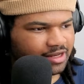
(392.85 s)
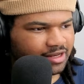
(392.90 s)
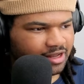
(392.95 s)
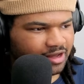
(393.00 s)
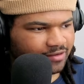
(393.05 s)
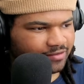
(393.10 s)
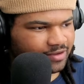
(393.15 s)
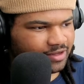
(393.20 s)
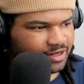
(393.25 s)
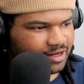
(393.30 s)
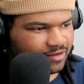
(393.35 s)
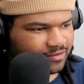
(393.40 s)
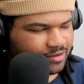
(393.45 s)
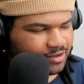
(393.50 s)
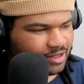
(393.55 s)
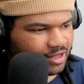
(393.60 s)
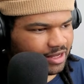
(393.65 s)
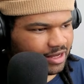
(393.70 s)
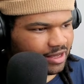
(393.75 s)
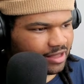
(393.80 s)
Definitely
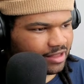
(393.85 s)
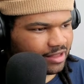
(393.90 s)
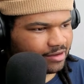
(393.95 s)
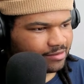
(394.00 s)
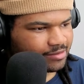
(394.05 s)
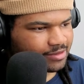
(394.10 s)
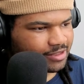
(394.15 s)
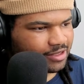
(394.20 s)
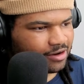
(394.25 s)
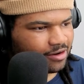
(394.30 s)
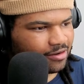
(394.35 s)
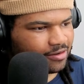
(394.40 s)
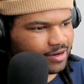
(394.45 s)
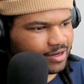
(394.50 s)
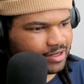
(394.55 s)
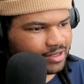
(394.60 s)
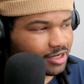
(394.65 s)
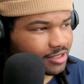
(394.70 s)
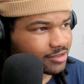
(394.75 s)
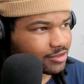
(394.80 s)
like how that was
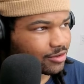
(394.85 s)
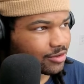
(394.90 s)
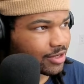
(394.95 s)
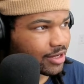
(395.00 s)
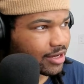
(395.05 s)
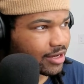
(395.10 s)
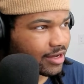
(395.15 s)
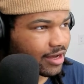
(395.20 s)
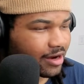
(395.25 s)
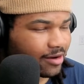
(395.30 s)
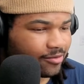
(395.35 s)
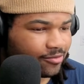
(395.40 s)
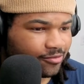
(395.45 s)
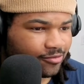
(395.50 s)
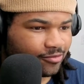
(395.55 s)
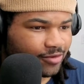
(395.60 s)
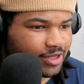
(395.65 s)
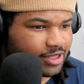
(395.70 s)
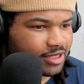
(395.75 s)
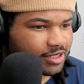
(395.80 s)
going. So yeah, yeah,
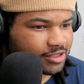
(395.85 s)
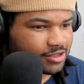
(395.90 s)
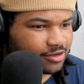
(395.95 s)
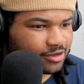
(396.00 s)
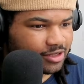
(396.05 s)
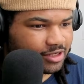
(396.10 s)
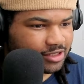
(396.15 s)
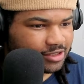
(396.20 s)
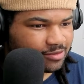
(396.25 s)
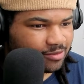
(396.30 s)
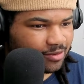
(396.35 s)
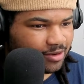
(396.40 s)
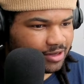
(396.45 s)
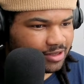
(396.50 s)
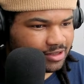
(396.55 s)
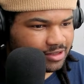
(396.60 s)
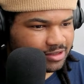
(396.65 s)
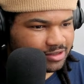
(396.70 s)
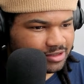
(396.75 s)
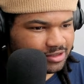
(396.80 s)
really enjoyed this
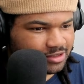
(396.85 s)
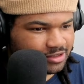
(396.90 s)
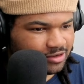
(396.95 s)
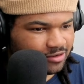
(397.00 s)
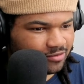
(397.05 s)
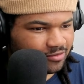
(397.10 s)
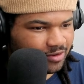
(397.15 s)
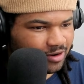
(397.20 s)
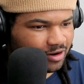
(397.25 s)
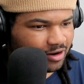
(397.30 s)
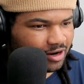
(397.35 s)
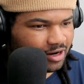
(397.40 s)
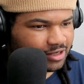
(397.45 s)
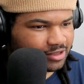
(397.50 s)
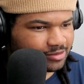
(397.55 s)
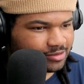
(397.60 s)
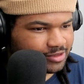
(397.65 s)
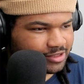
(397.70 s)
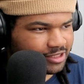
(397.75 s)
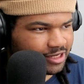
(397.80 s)
one just overall,
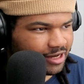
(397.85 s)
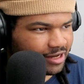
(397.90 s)
100%.